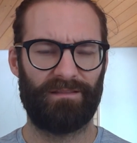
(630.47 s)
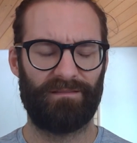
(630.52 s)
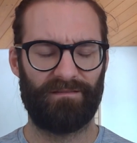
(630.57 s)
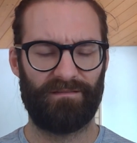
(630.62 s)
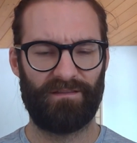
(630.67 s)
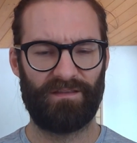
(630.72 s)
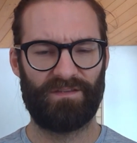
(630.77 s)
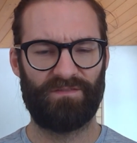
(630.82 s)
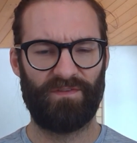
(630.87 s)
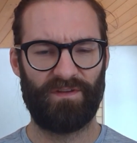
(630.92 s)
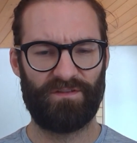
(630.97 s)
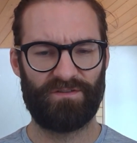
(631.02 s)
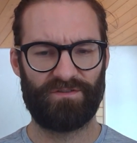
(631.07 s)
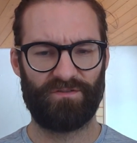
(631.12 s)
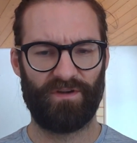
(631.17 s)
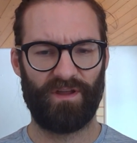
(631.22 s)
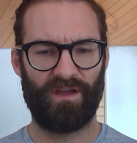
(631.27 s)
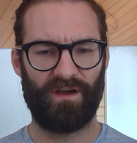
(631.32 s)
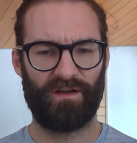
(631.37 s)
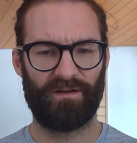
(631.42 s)
This video's
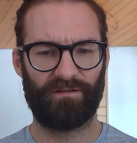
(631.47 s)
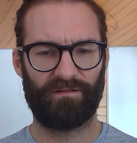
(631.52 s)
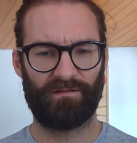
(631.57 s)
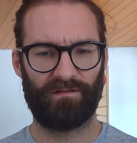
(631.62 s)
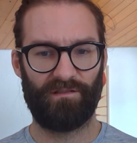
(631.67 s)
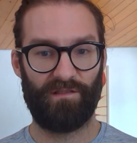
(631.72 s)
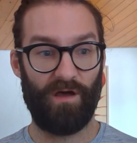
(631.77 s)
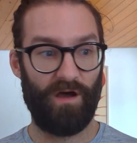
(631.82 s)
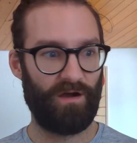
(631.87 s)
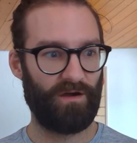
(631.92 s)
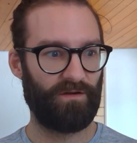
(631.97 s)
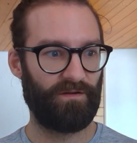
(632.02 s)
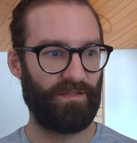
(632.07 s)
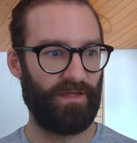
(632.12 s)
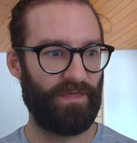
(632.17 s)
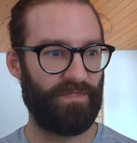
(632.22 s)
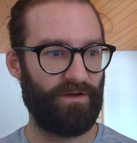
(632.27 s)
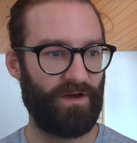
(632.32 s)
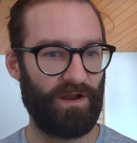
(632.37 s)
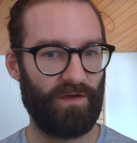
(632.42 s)
already gone longer than
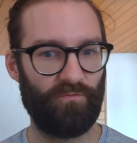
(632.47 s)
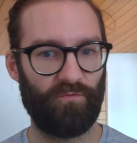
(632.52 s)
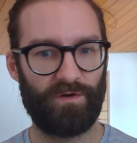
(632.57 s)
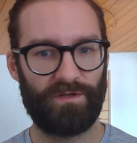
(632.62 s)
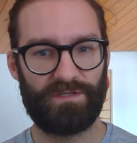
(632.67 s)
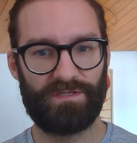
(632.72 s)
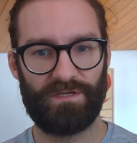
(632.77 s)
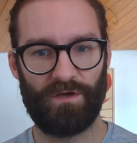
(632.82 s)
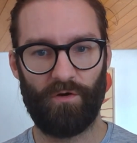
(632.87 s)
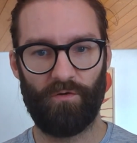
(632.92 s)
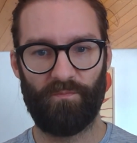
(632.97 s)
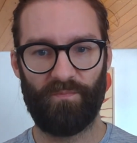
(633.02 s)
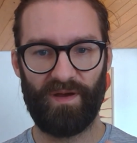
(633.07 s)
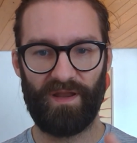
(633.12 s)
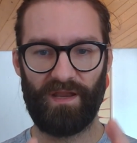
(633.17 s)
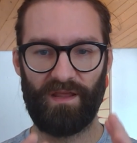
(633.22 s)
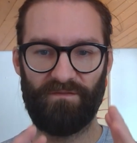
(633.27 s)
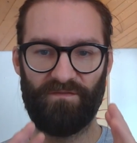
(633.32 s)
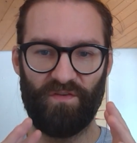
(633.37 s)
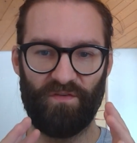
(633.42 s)
I thought it would.
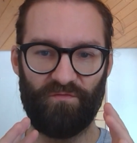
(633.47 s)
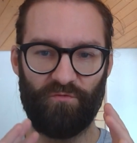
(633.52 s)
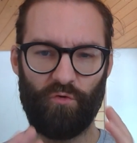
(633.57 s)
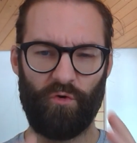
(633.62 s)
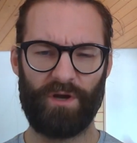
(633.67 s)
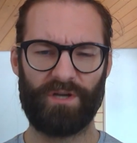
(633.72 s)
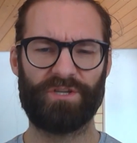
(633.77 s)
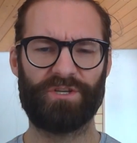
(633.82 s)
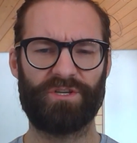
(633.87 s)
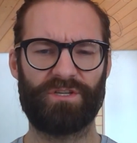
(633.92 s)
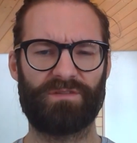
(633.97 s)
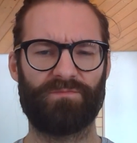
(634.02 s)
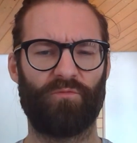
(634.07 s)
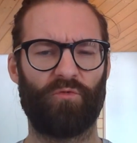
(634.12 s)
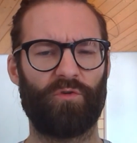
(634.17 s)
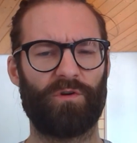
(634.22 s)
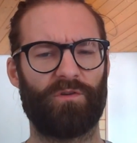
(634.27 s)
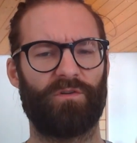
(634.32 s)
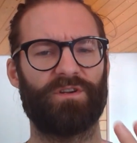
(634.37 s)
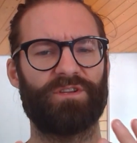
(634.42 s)
But if you have
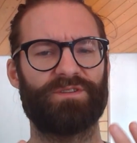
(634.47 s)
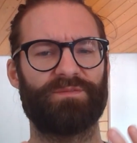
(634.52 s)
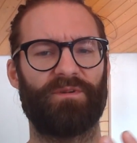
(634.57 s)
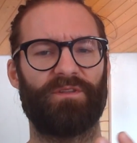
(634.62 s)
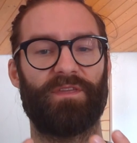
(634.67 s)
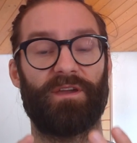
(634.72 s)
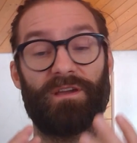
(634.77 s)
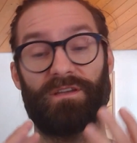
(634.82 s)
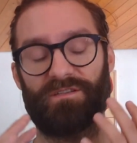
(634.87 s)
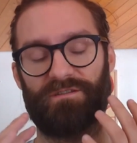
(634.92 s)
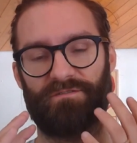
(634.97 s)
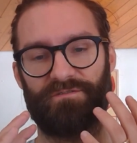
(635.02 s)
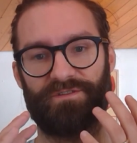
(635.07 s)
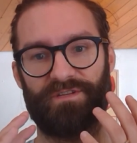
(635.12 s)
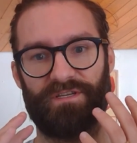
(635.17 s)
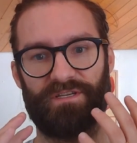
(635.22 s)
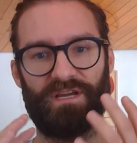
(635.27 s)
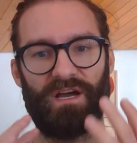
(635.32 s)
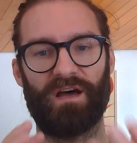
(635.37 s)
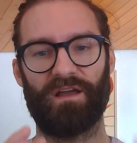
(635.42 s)
more questions about that, because there's
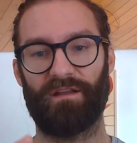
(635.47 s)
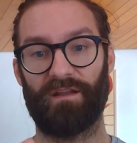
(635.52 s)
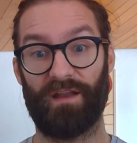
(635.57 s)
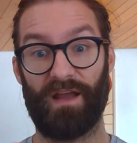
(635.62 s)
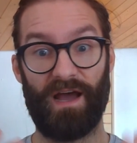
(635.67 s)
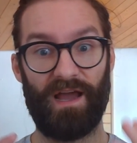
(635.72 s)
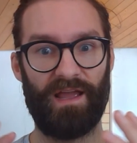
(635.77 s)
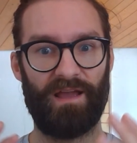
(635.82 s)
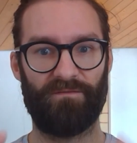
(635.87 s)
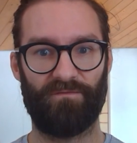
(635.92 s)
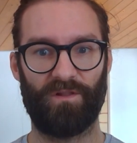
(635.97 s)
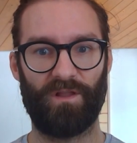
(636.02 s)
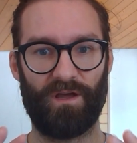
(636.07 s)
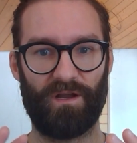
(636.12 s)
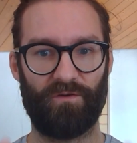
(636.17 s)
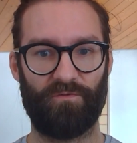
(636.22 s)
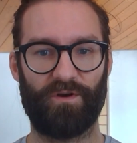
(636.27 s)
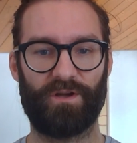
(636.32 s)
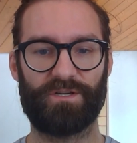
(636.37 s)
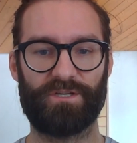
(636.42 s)
a ton, and I have a lot
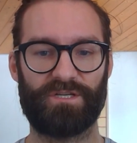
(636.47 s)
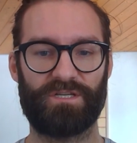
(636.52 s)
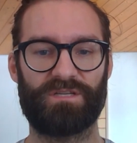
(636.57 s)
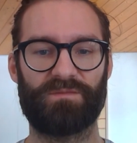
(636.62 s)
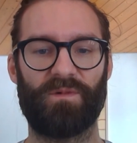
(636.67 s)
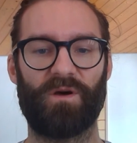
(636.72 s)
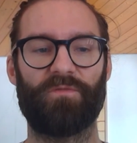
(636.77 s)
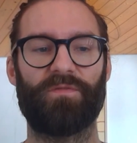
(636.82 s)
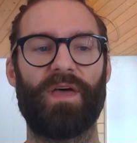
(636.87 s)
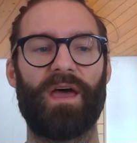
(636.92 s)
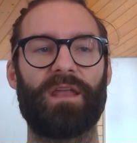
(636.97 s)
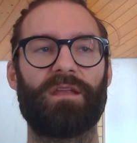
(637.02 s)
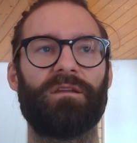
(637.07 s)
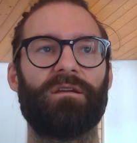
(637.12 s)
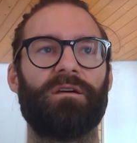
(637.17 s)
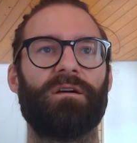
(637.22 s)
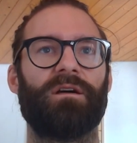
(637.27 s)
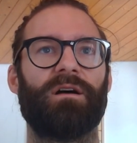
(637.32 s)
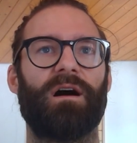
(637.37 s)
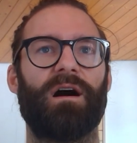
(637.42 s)
of questions about that,
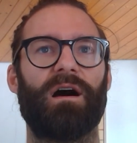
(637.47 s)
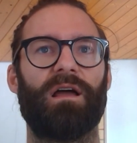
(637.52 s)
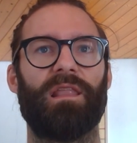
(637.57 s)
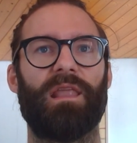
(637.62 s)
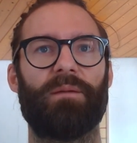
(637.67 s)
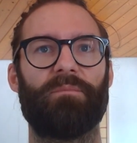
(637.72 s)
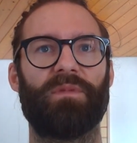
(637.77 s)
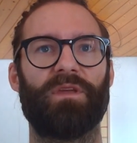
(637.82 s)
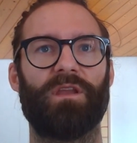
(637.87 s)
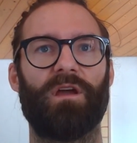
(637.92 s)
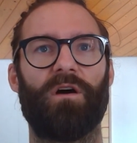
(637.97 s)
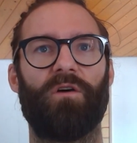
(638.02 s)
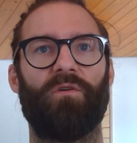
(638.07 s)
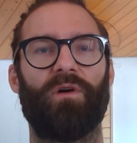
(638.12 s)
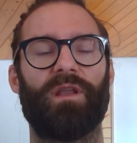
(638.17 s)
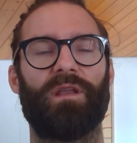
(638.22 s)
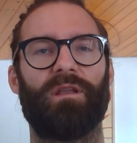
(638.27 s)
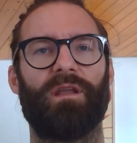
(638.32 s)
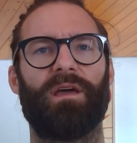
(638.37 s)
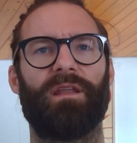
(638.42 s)
let me know,
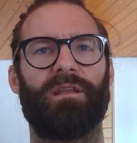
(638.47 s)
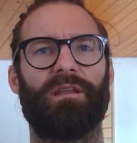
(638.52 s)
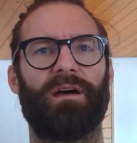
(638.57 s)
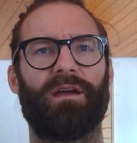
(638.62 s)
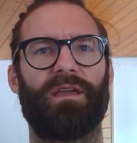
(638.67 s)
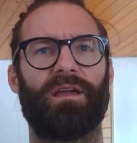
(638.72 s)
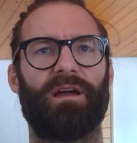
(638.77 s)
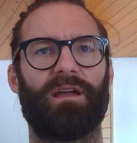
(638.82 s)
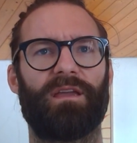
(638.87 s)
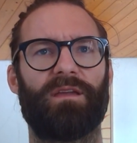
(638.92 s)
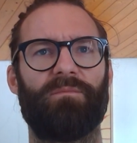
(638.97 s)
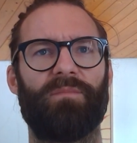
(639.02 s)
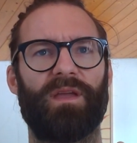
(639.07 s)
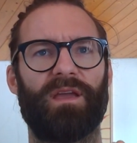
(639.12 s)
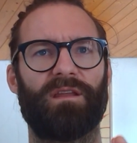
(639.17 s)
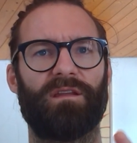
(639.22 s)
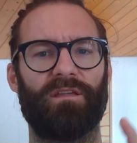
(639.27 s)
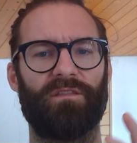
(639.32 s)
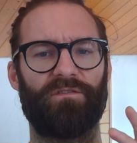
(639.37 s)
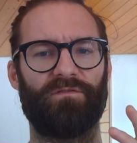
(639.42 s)
and I can make
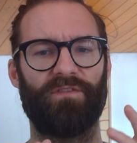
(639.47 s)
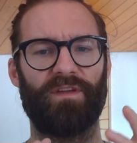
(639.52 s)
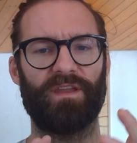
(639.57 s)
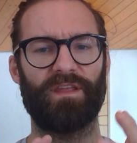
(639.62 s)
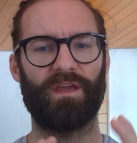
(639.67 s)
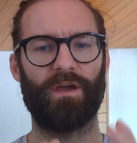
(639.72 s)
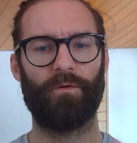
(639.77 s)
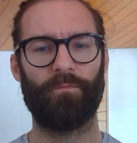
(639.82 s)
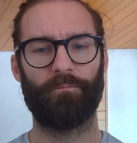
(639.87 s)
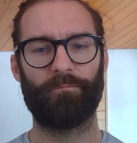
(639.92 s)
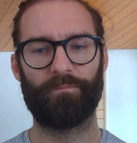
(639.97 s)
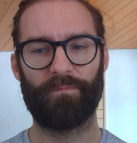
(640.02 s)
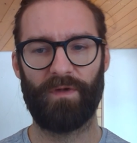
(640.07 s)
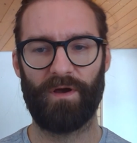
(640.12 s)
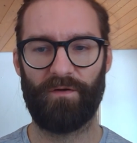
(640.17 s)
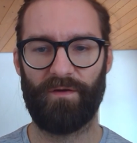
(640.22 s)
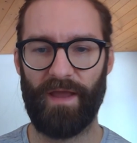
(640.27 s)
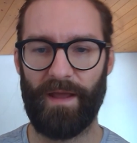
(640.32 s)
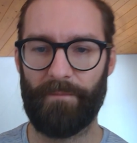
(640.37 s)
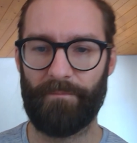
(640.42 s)
another video.
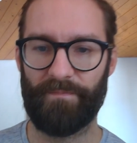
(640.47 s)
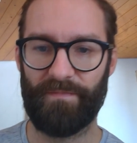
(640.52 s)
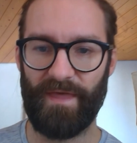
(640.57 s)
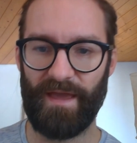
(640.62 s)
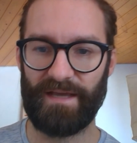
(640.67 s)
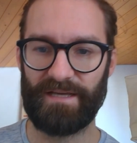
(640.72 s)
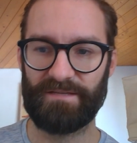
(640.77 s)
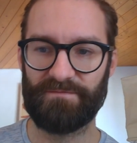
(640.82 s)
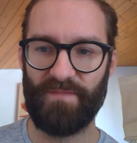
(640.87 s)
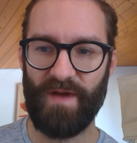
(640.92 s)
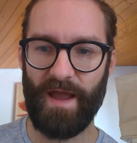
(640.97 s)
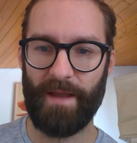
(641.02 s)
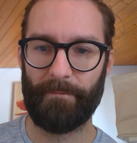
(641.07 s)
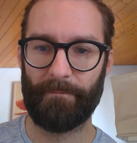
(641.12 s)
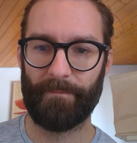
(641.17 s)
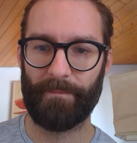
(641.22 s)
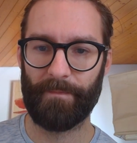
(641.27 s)
Okay, thanks, bye.